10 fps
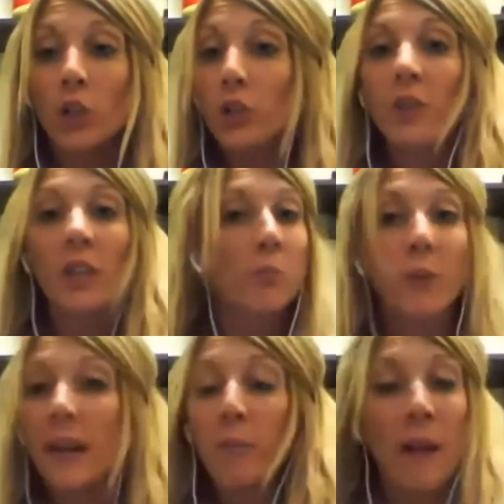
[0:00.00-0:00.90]
you can
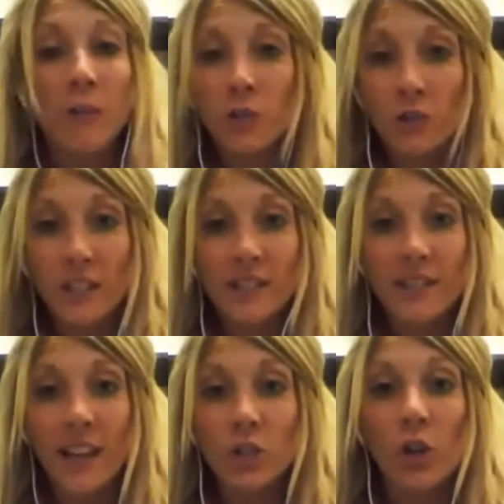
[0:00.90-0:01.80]
break boundaries
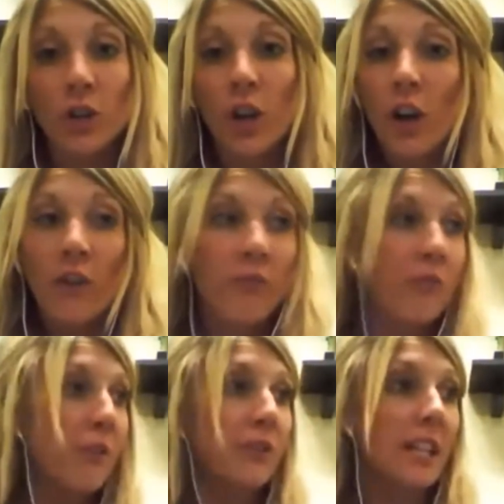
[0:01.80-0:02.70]
that took
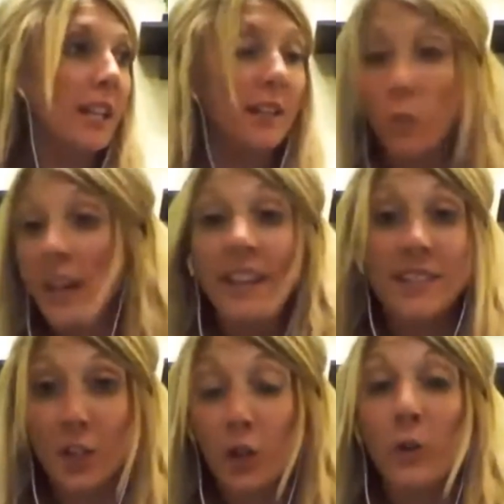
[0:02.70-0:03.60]
50
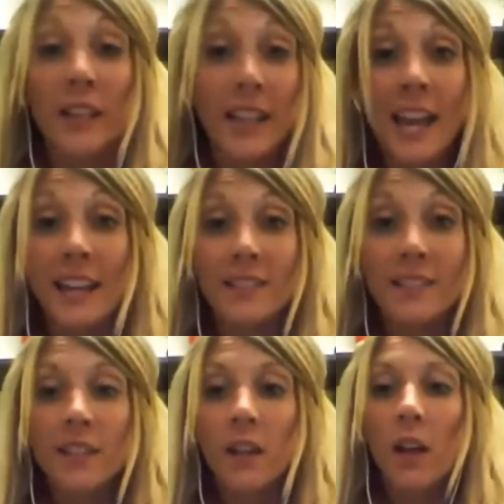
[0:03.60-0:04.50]
weeks to create.